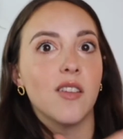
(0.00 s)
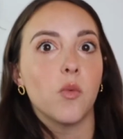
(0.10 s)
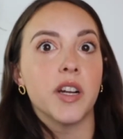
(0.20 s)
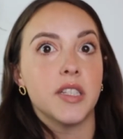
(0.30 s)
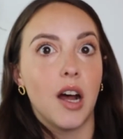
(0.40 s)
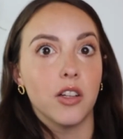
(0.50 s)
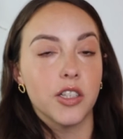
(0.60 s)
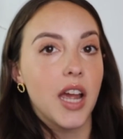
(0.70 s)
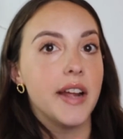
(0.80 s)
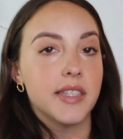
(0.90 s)
and where dollar
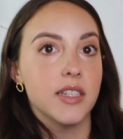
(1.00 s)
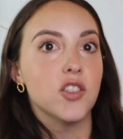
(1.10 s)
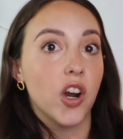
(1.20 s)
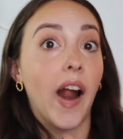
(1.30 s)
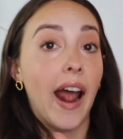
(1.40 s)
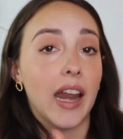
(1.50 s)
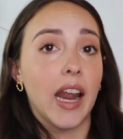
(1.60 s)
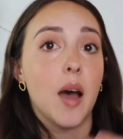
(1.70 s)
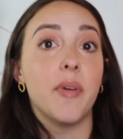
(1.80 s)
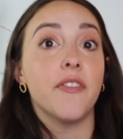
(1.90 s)
signs can start adding
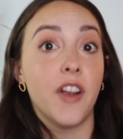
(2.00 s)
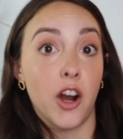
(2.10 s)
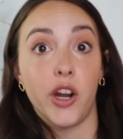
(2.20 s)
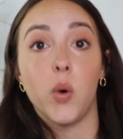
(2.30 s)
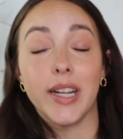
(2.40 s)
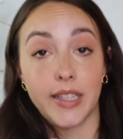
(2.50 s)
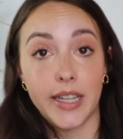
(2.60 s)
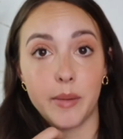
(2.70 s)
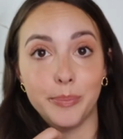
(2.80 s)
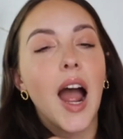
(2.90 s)
up very
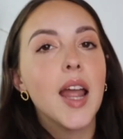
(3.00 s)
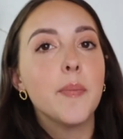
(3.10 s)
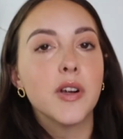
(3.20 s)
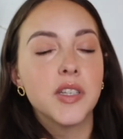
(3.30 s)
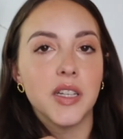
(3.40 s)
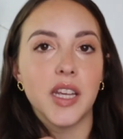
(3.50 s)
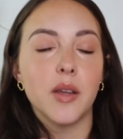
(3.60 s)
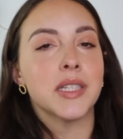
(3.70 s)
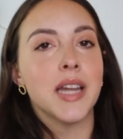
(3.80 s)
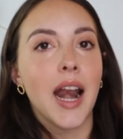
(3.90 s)
quickly. I personally
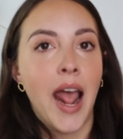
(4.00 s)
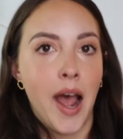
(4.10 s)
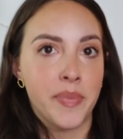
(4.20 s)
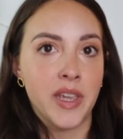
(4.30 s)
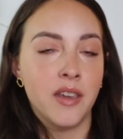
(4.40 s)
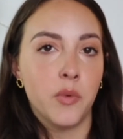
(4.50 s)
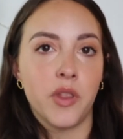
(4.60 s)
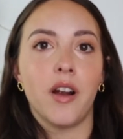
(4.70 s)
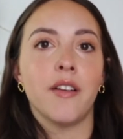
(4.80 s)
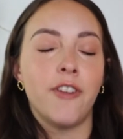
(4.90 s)
was not happy
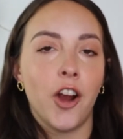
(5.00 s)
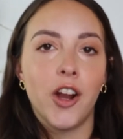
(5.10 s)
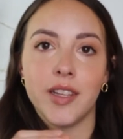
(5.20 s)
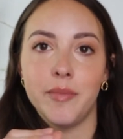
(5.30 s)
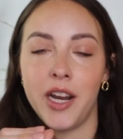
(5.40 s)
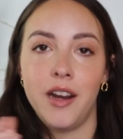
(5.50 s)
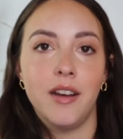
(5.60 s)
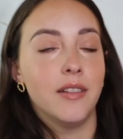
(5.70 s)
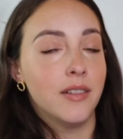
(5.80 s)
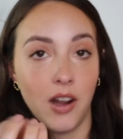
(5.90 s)
with our very
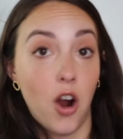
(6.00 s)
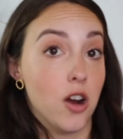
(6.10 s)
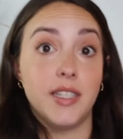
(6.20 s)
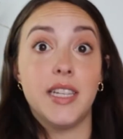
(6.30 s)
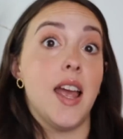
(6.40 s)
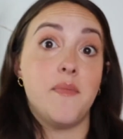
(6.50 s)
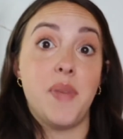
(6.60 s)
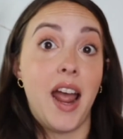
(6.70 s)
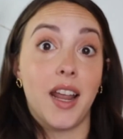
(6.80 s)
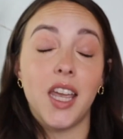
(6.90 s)
limited RCN
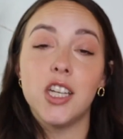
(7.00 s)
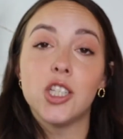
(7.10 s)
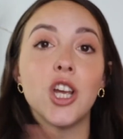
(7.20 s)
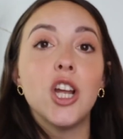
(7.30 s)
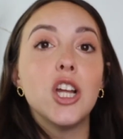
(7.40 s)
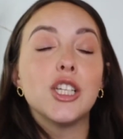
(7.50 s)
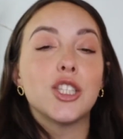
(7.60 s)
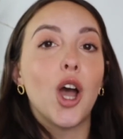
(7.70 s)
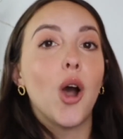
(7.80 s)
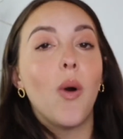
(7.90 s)
package.
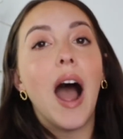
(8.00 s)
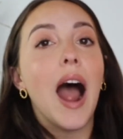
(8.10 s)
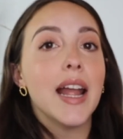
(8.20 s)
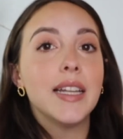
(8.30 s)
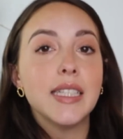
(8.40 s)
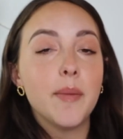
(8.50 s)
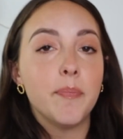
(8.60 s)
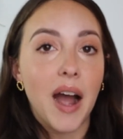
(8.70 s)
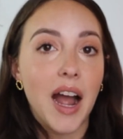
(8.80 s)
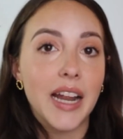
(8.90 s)
So I ended
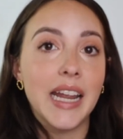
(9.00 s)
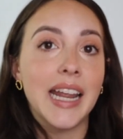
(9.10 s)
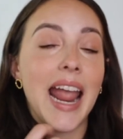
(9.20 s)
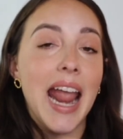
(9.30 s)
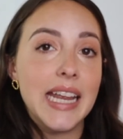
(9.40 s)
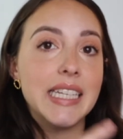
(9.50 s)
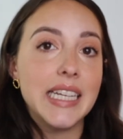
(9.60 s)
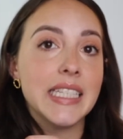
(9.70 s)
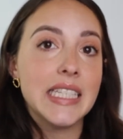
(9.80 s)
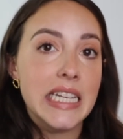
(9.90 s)
up buying
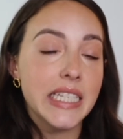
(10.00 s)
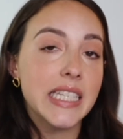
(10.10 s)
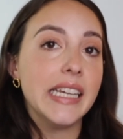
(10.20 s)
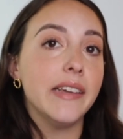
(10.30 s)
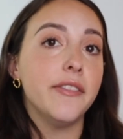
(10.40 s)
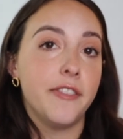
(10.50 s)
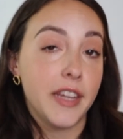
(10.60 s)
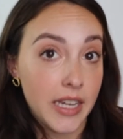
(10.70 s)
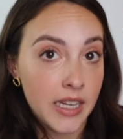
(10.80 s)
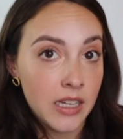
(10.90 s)
AT&T
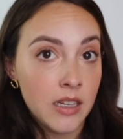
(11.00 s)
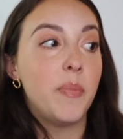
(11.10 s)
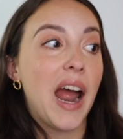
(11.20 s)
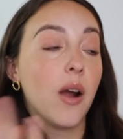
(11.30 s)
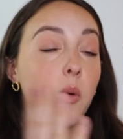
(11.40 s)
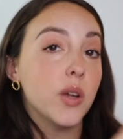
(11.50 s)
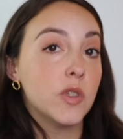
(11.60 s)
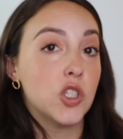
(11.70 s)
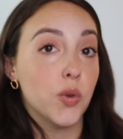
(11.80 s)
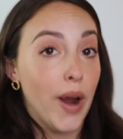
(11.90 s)
TV back when it
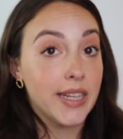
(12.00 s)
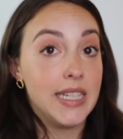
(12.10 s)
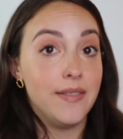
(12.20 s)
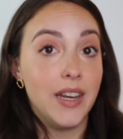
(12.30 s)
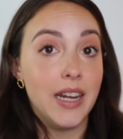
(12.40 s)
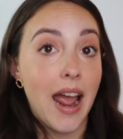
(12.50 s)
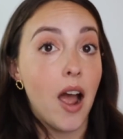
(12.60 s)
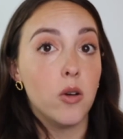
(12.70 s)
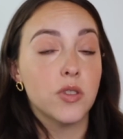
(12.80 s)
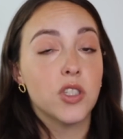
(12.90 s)
was DirecTV
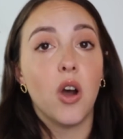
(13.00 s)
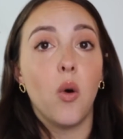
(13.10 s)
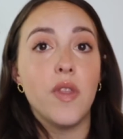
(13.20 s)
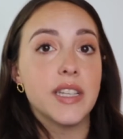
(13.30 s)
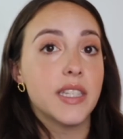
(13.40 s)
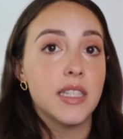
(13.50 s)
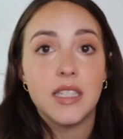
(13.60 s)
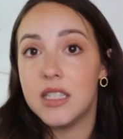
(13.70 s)
Now. So this is